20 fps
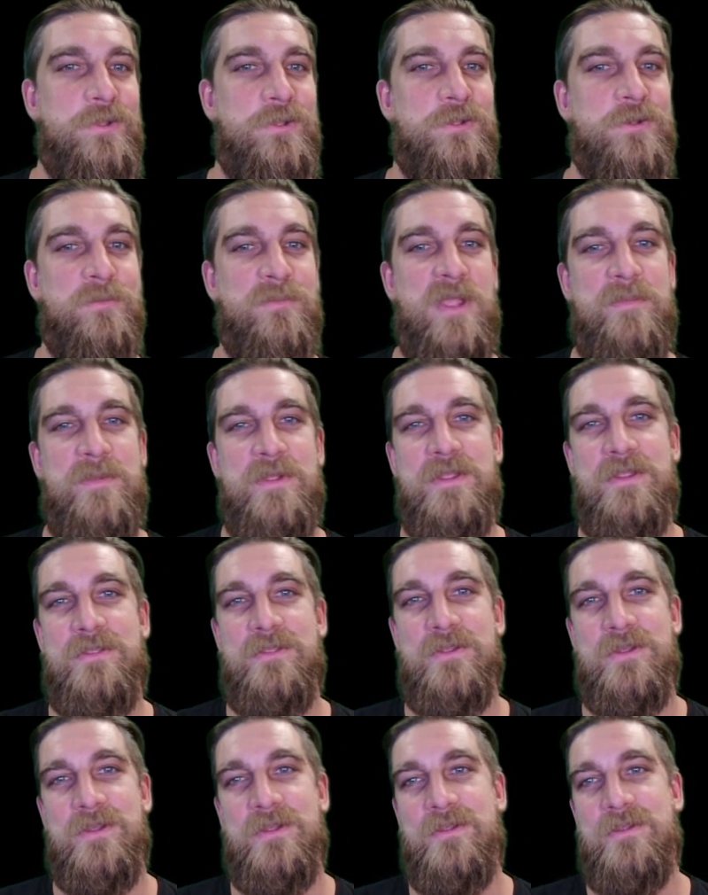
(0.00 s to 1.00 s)
maybe
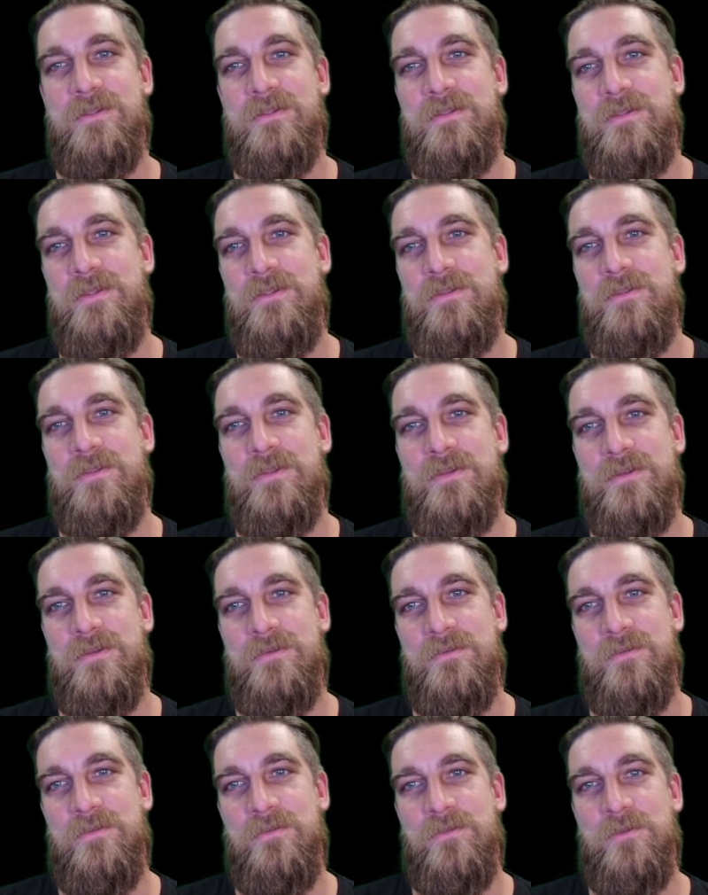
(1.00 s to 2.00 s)
the
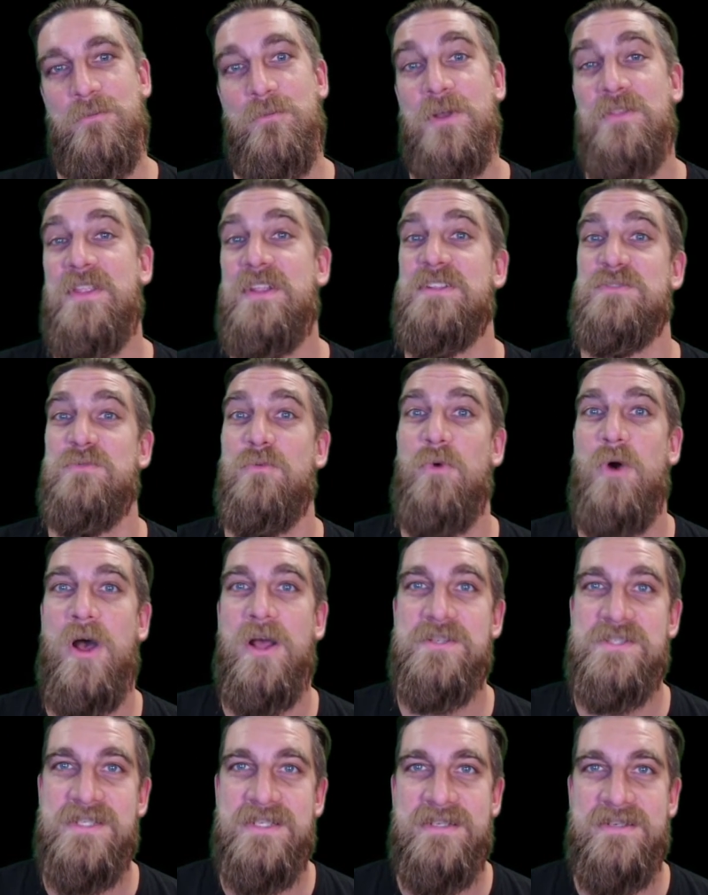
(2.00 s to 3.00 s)
one that is
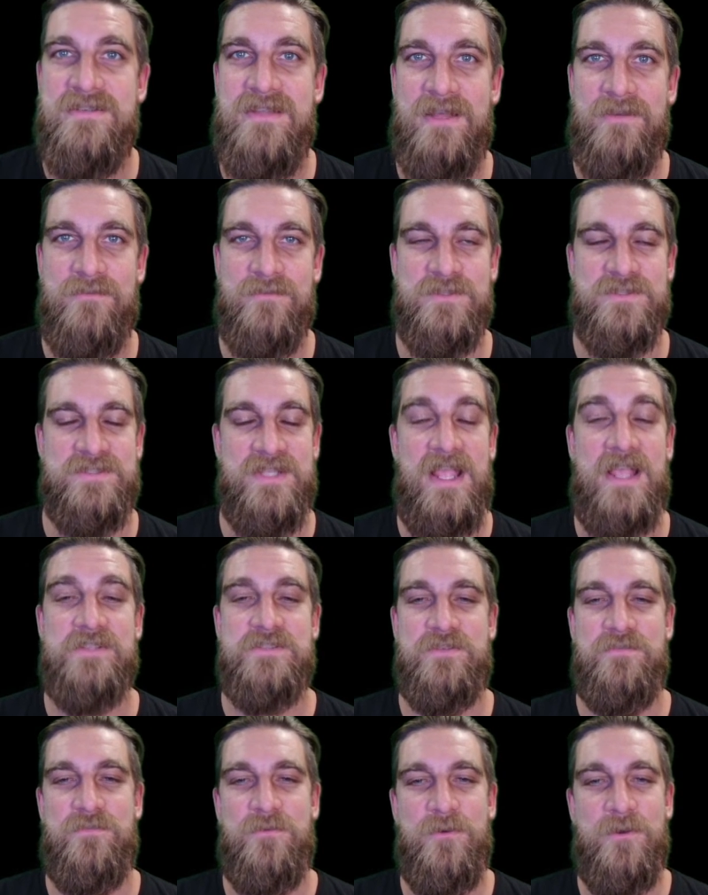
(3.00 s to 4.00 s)
wanted, that was
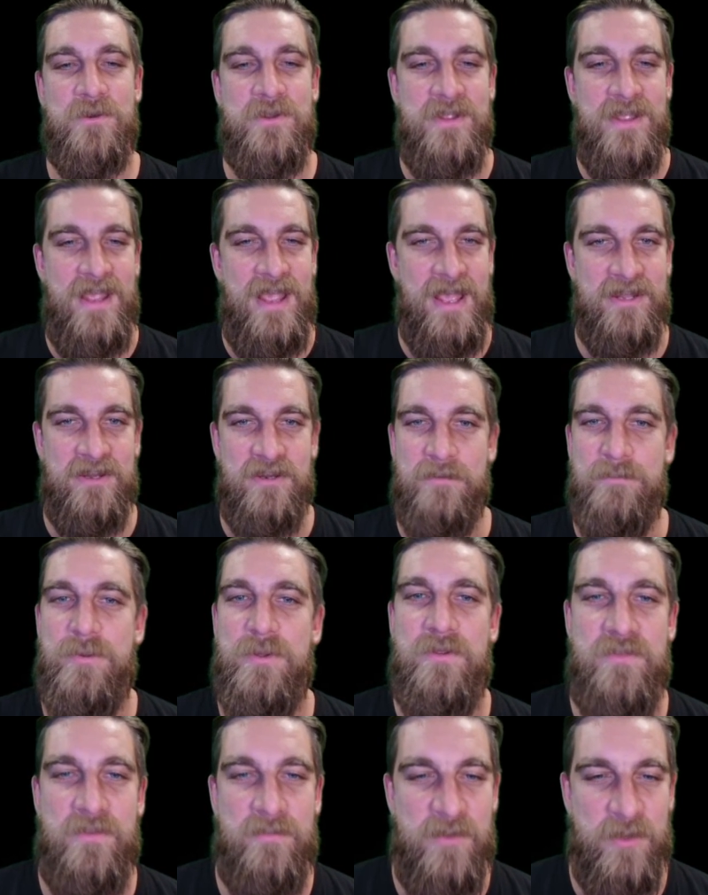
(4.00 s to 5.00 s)
asked for, and it'll
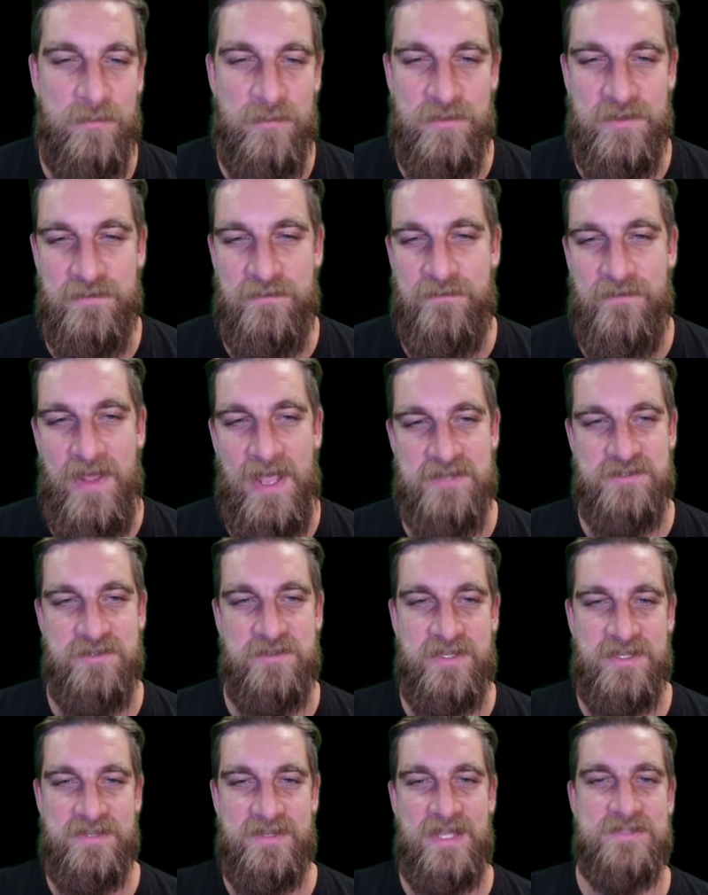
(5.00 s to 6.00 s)
pull them there really fast,
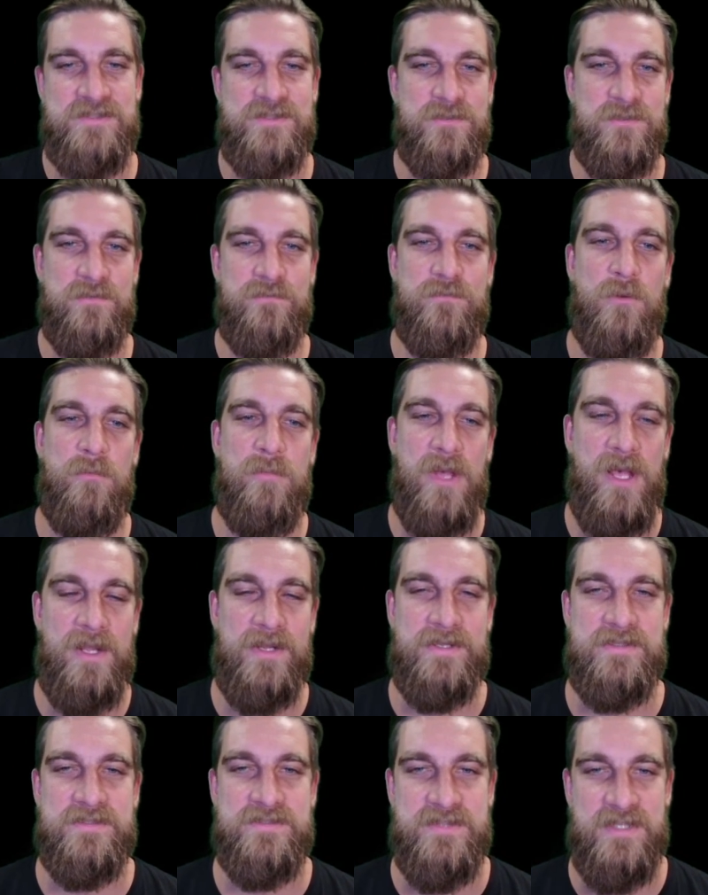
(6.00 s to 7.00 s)
and you get that sort of
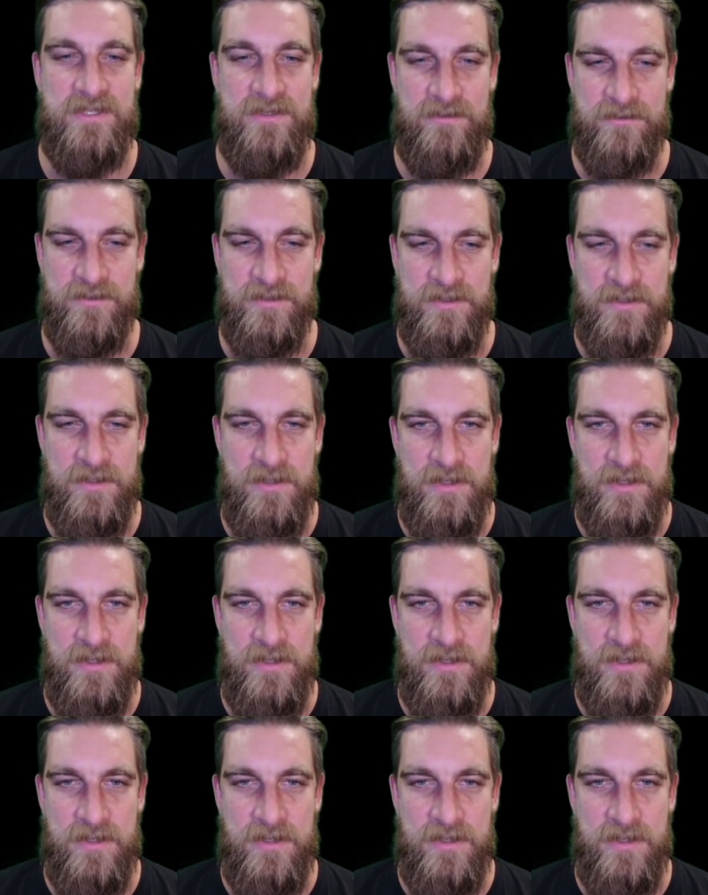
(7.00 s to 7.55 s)
robotic sound.